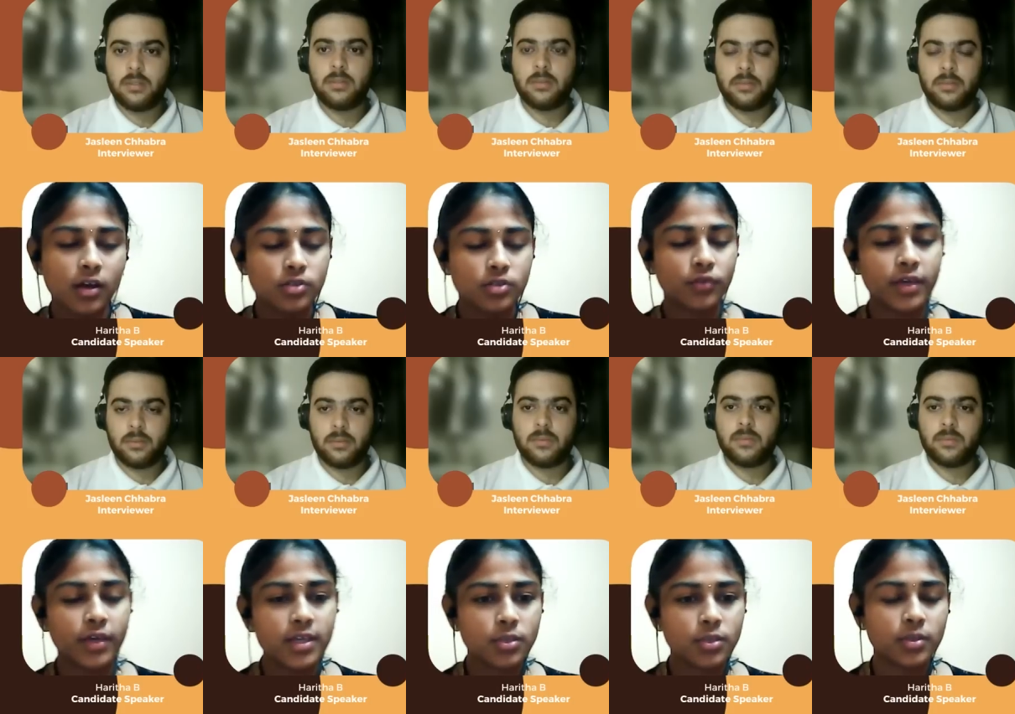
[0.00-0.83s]
Speaker 1: So for
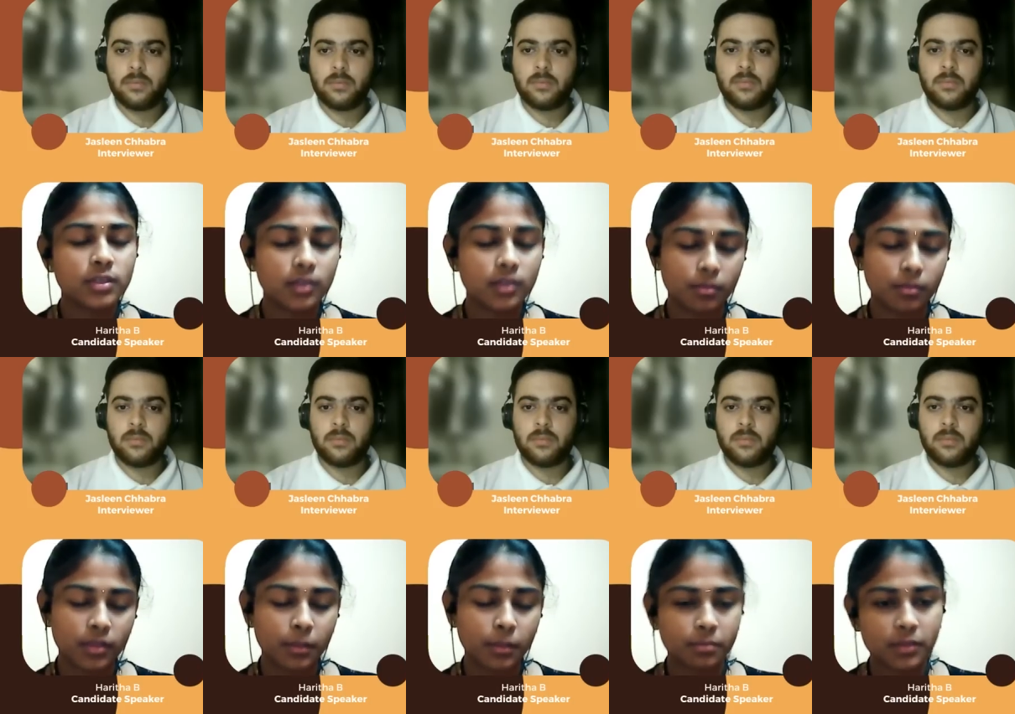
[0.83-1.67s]
each question, de
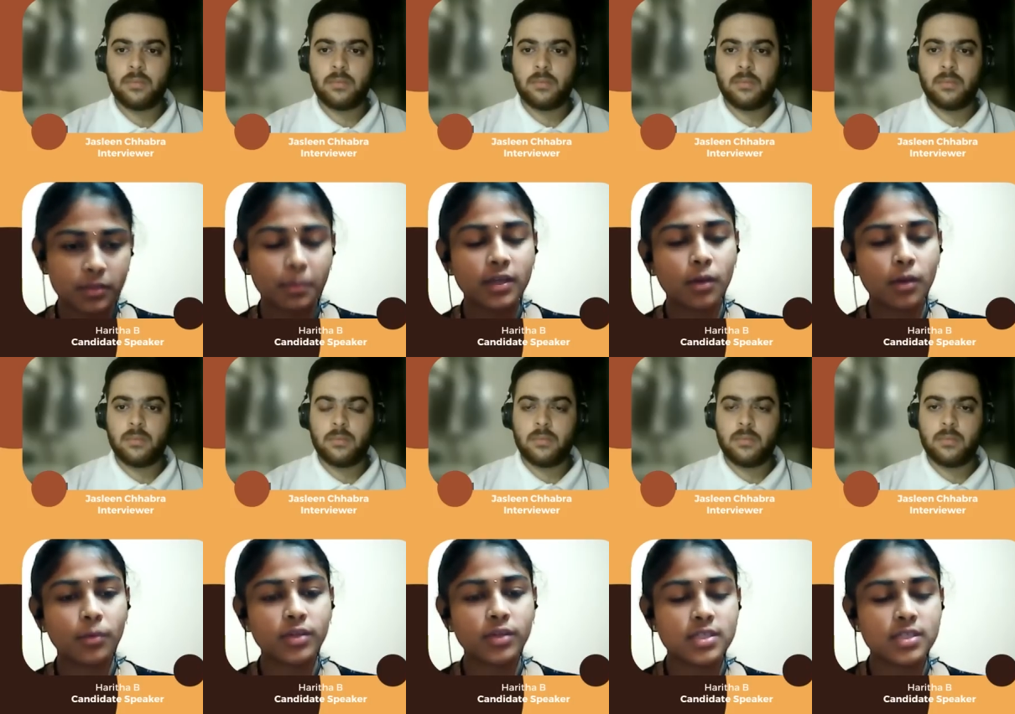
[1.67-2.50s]
de depending
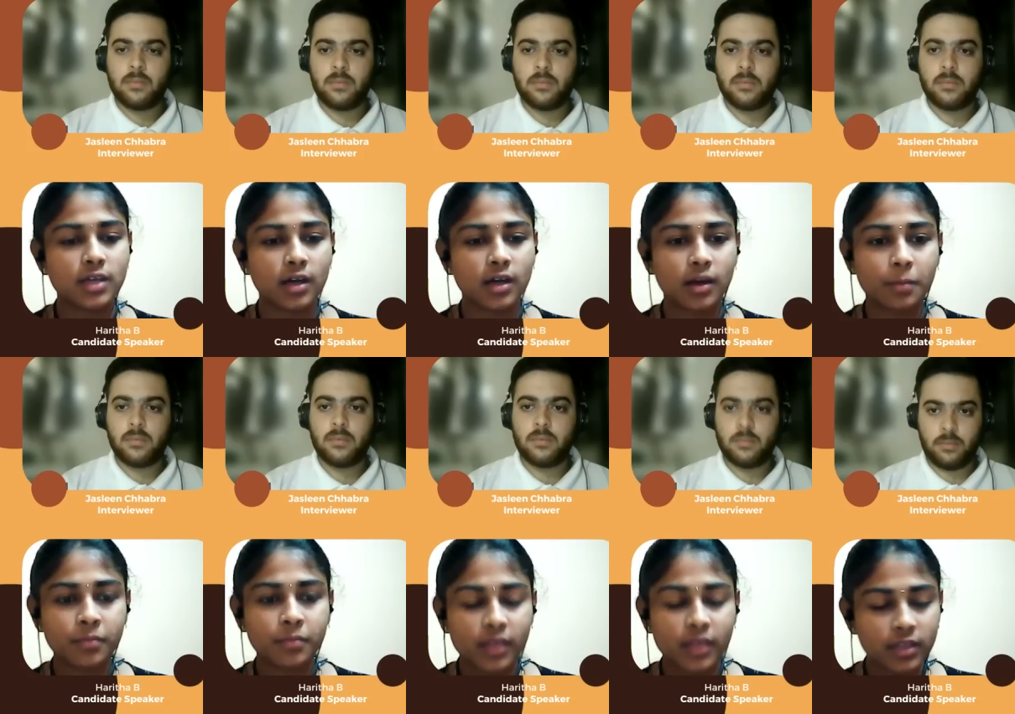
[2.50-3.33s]
upon its uh,
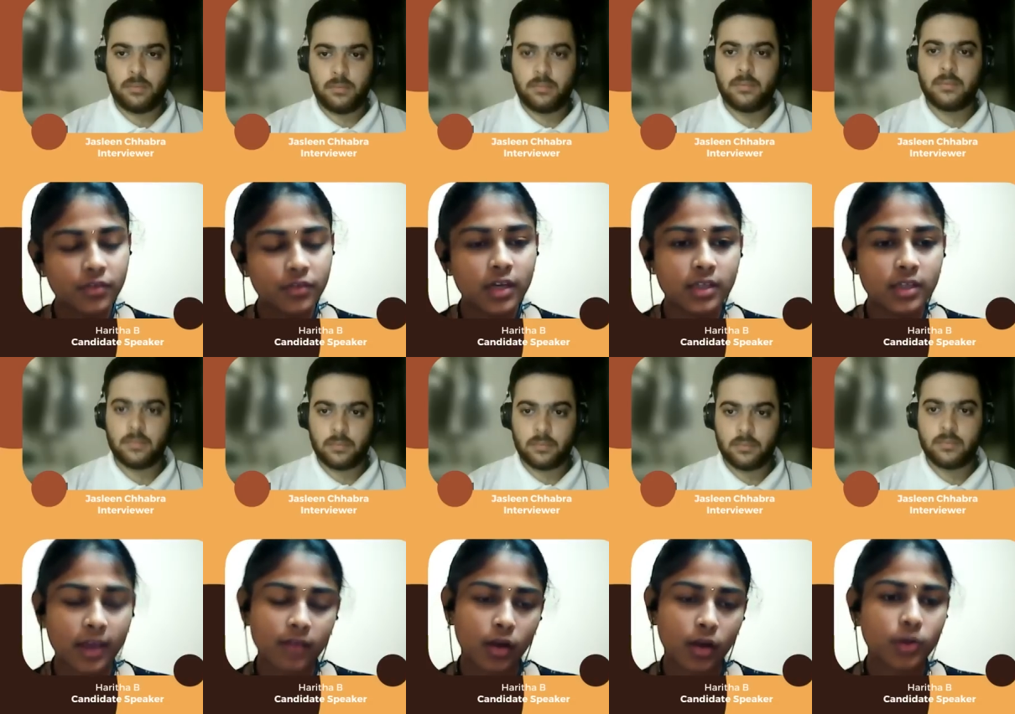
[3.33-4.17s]
difficulty, they
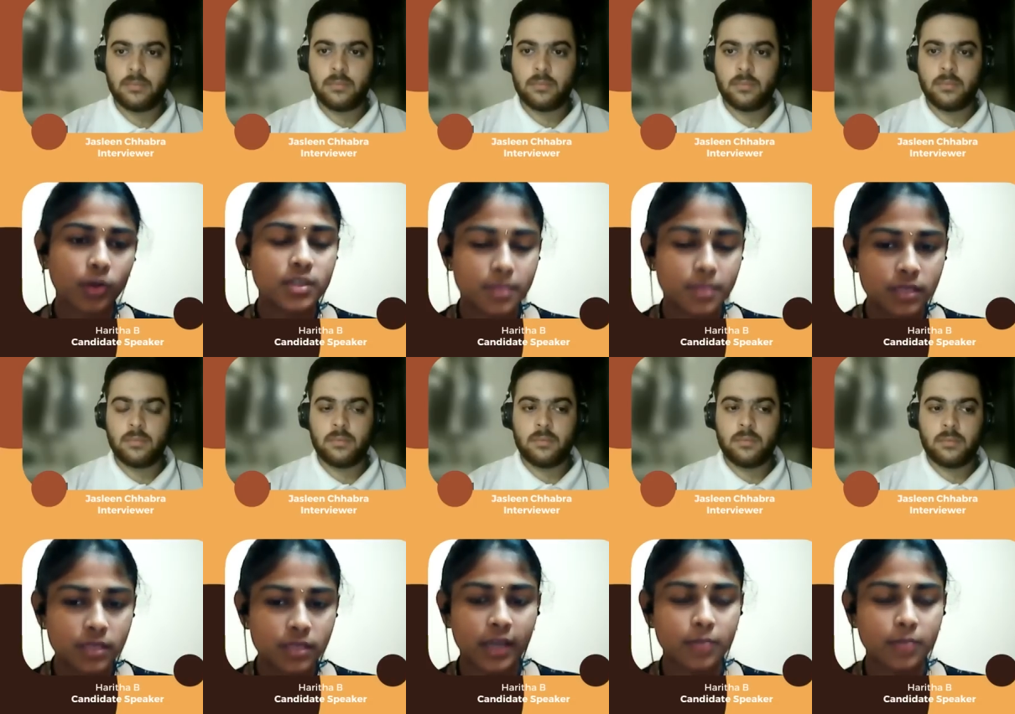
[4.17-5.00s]
have allotted
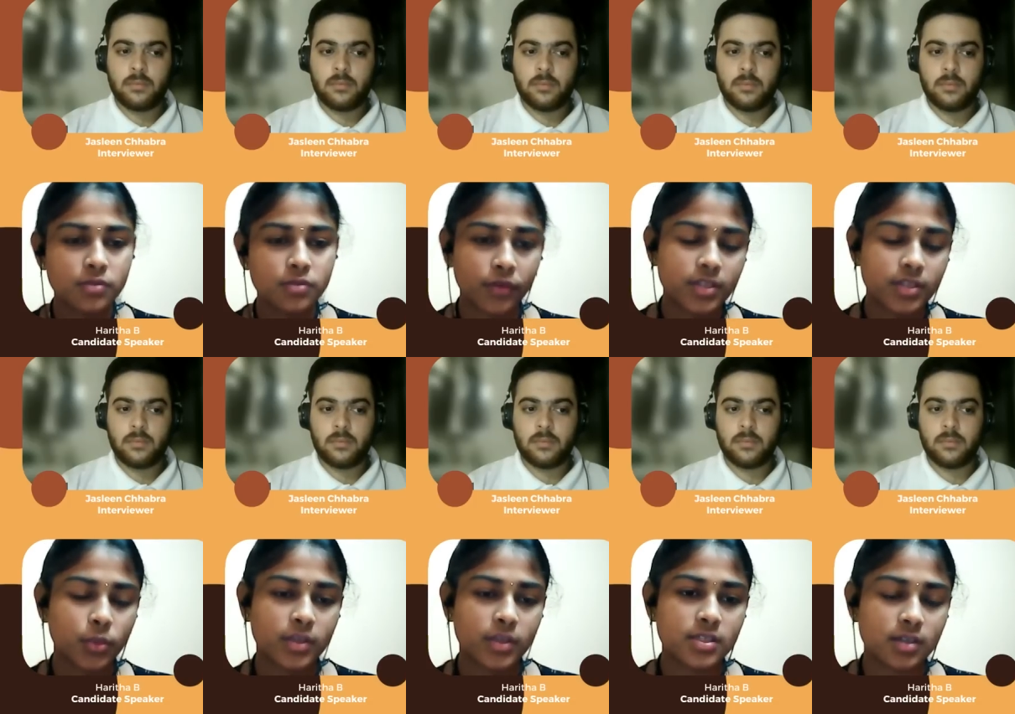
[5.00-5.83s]
specific times for each
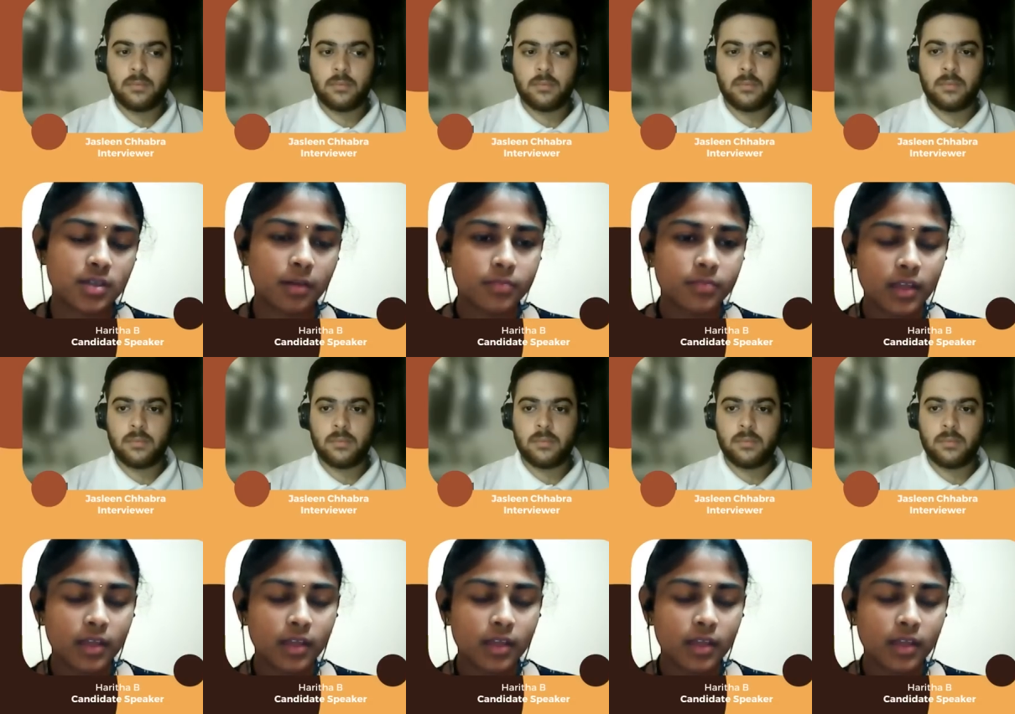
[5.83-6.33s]
question, sir.